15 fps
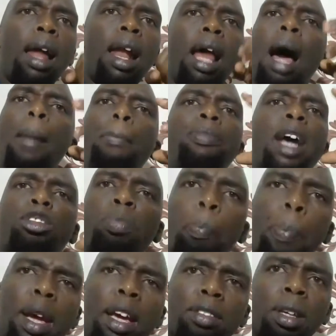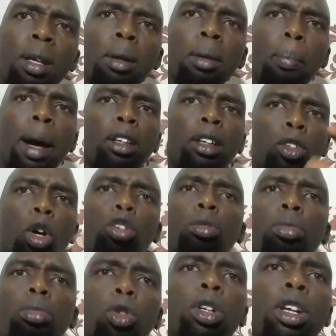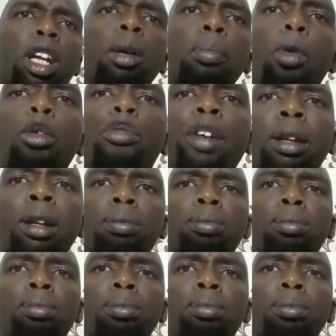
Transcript: And I'm just busy, but not really moving.